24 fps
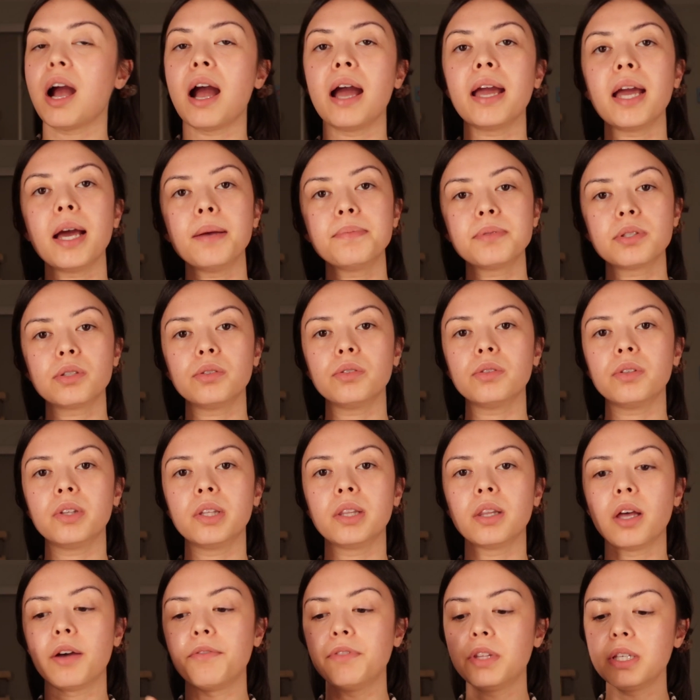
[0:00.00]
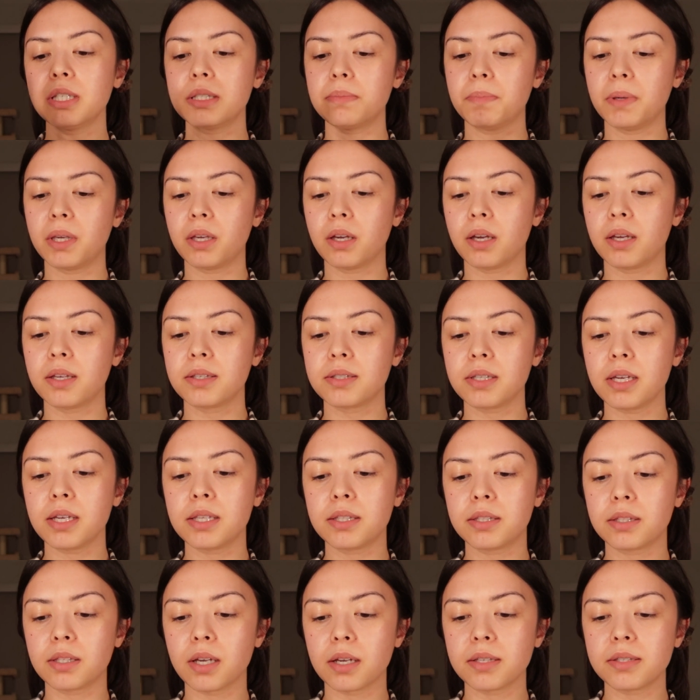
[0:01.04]
I absolutely love this because
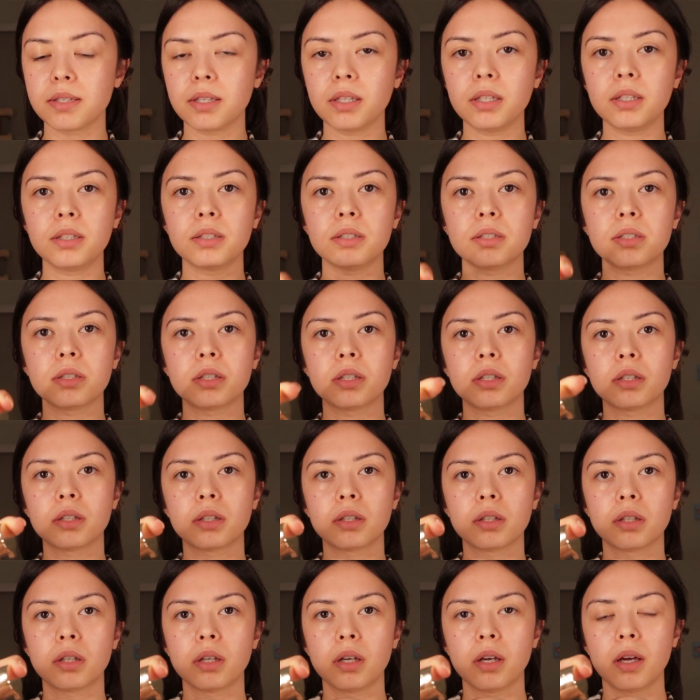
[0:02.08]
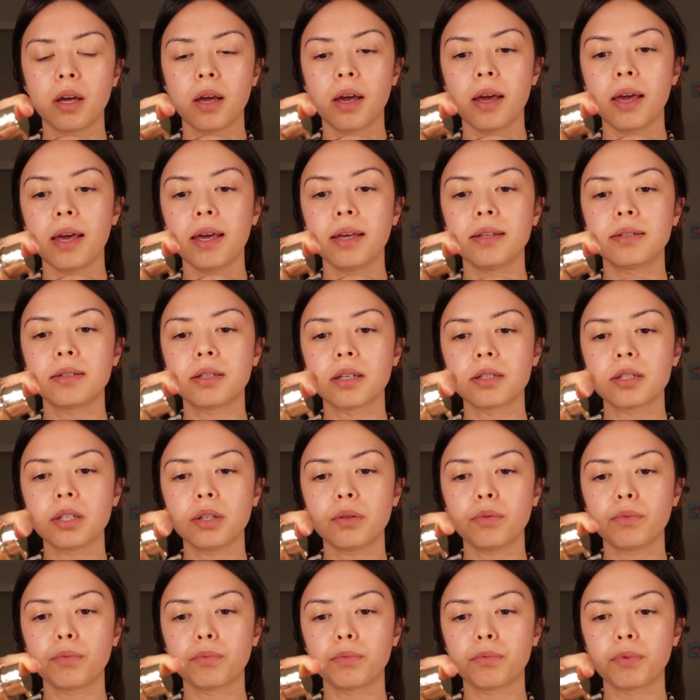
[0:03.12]
it doesn't, it
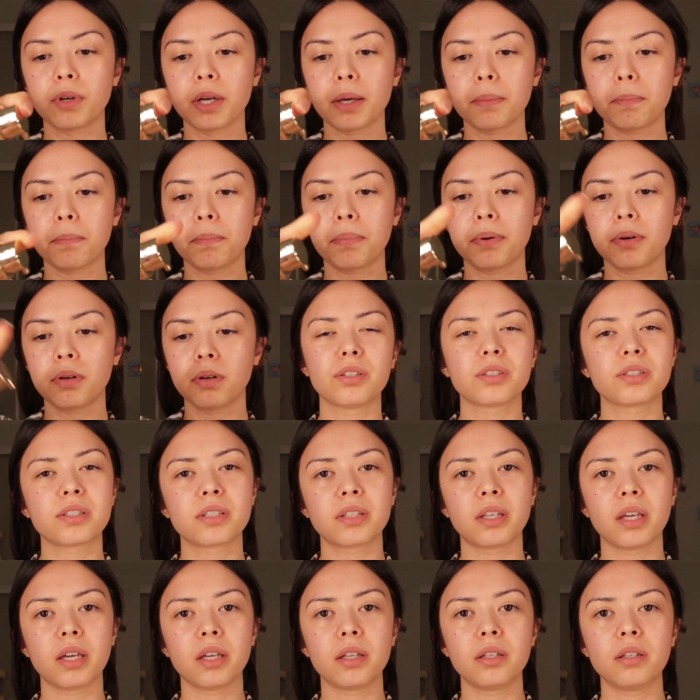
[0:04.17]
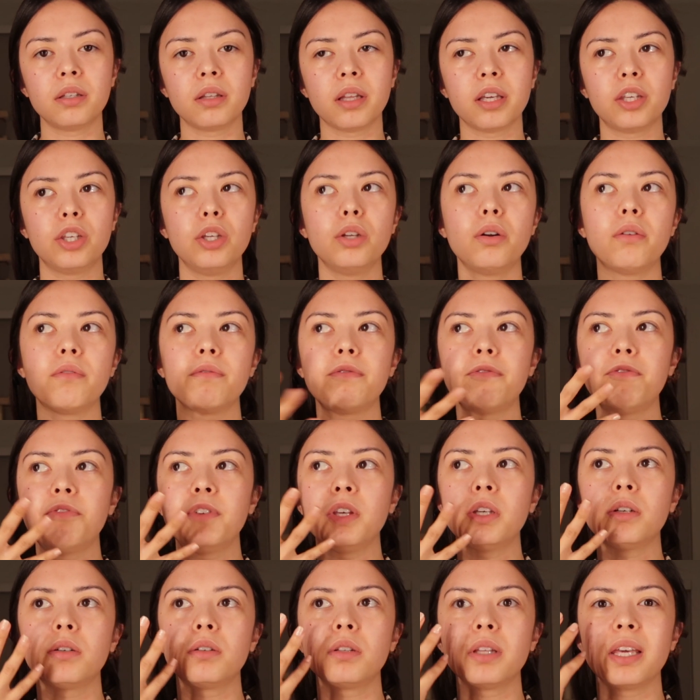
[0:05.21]
doesn't rip your skin. Like you don't
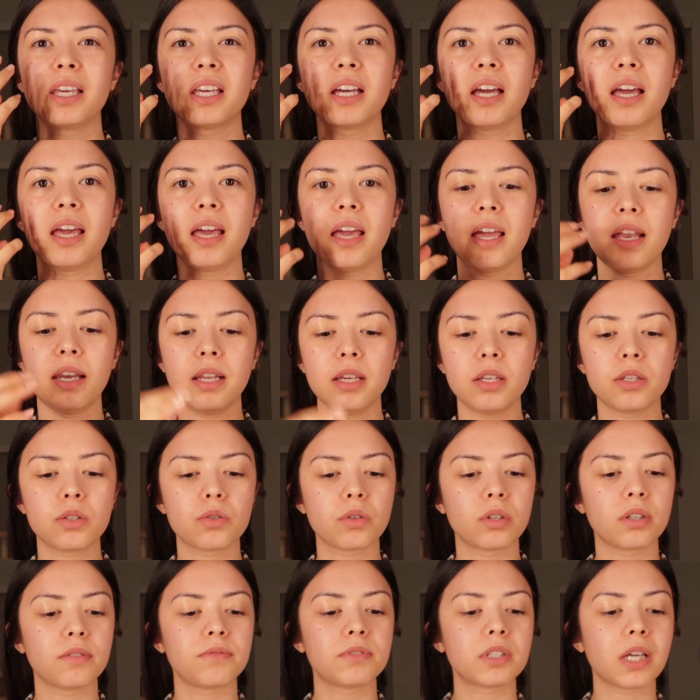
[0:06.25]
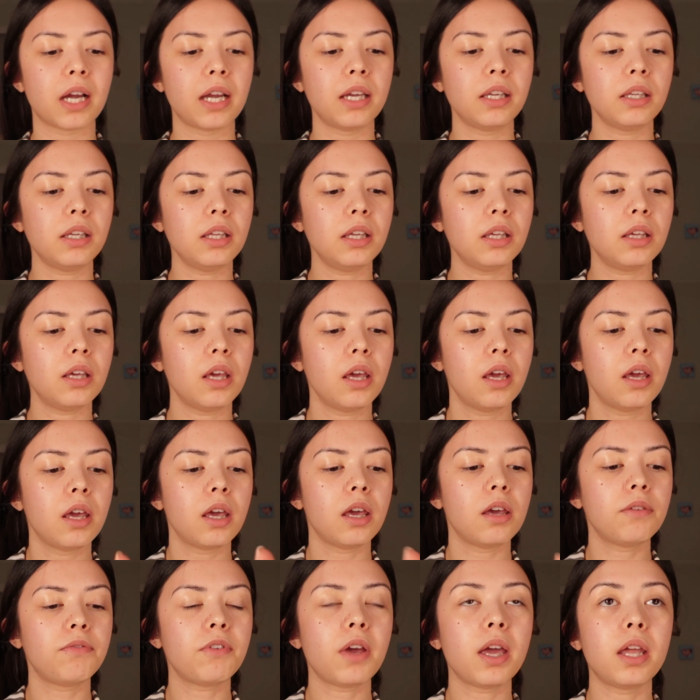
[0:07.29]
feel like any sort of tightening.
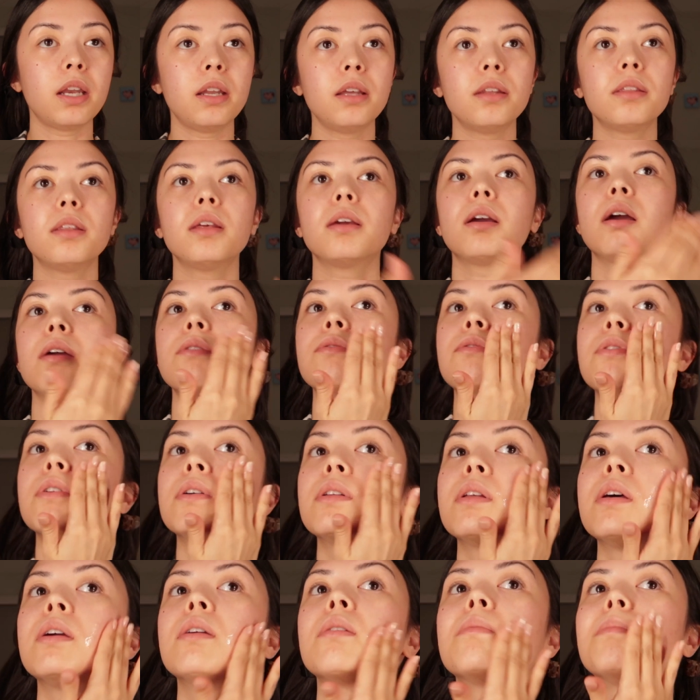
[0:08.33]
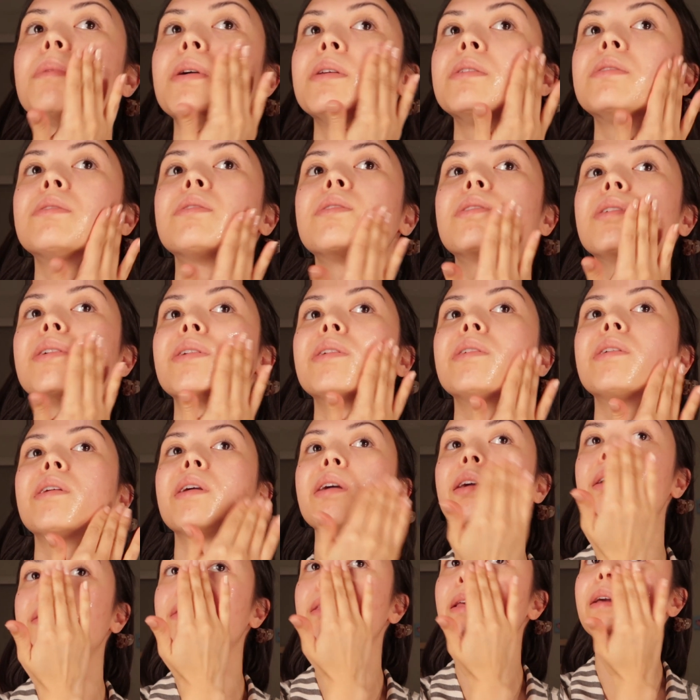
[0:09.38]
If anything, I feel like my skin
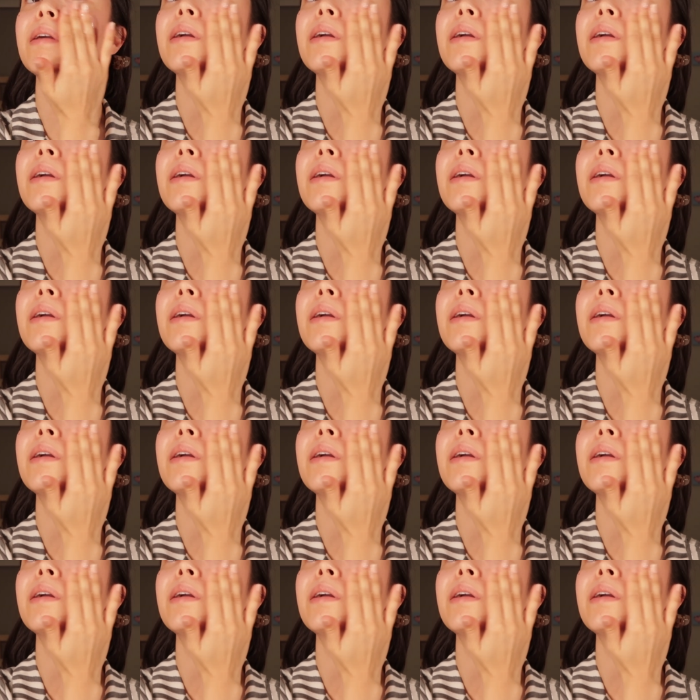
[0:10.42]
kept,